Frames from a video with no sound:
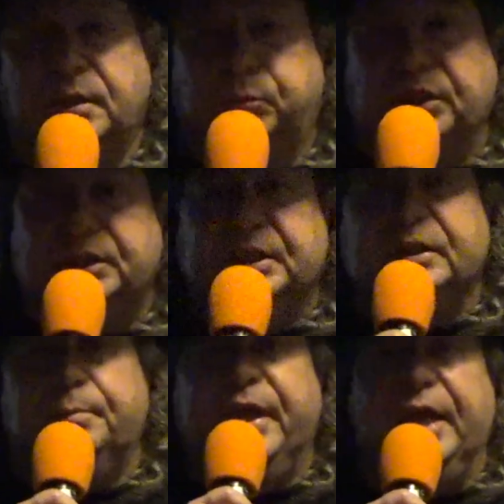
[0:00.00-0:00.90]
The
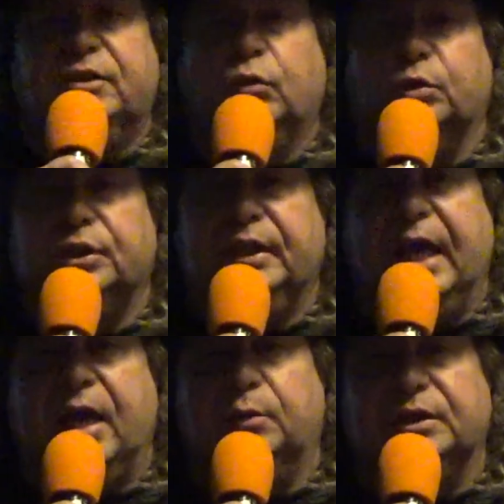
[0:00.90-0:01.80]
prejudice, hate, trolls, and
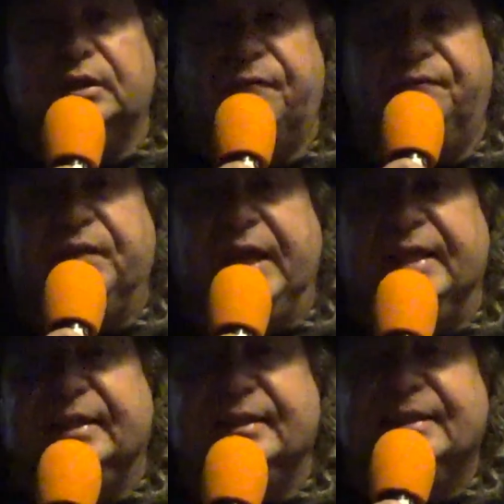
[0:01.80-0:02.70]
cowards
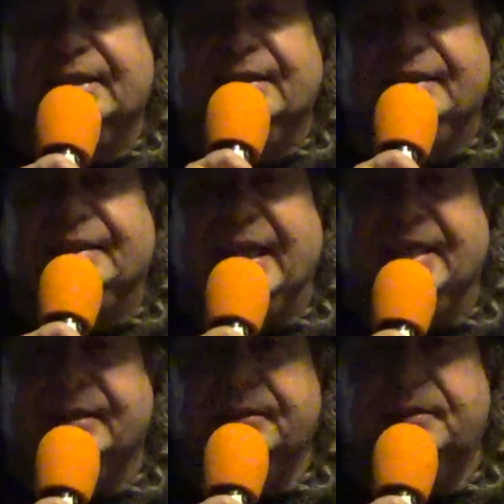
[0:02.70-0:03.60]
defend
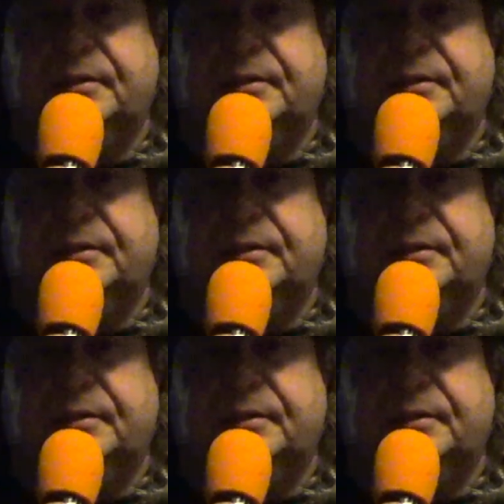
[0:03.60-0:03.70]
Satan.